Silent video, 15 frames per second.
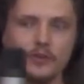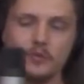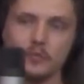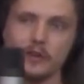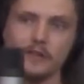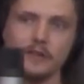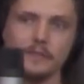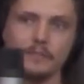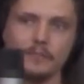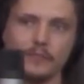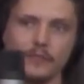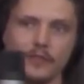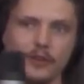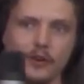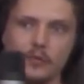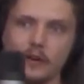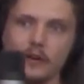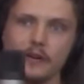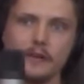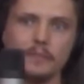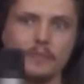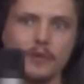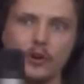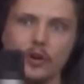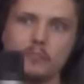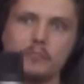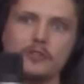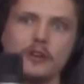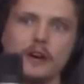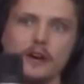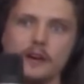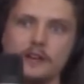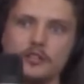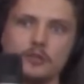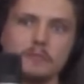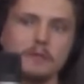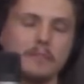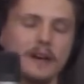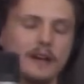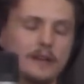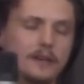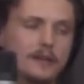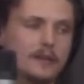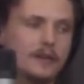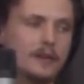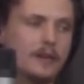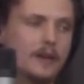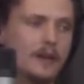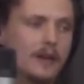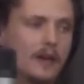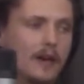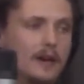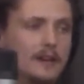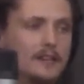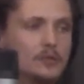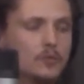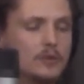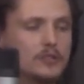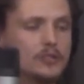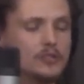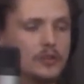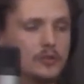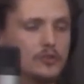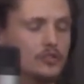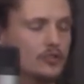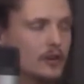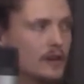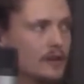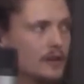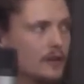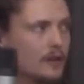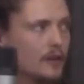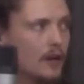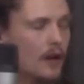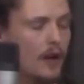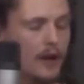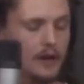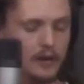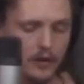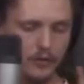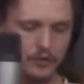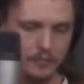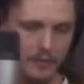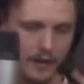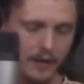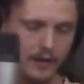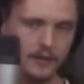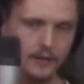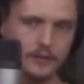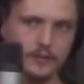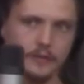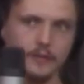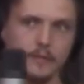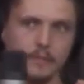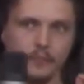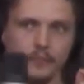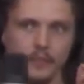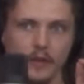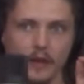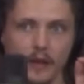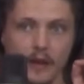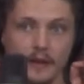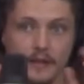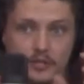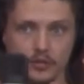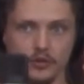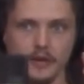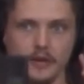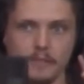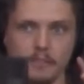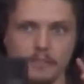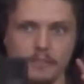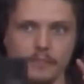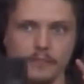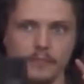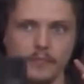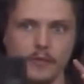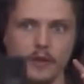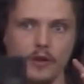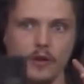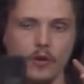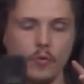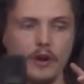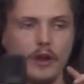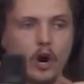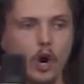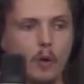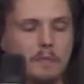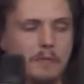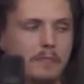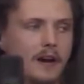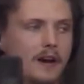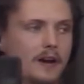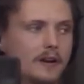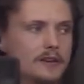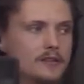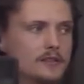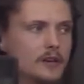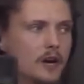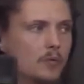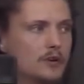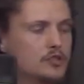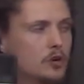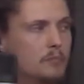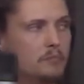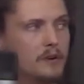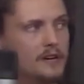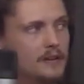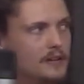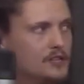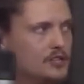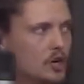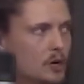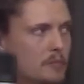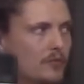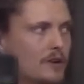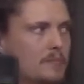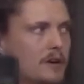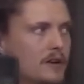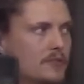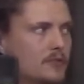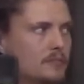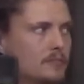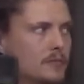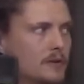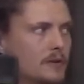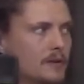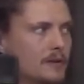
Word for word: don't worry, don't worry, open your eyes, you'll be back here. And this was so striking. I closed my eyes and I saw them. When I opened my eyes, I was completely sober in my room.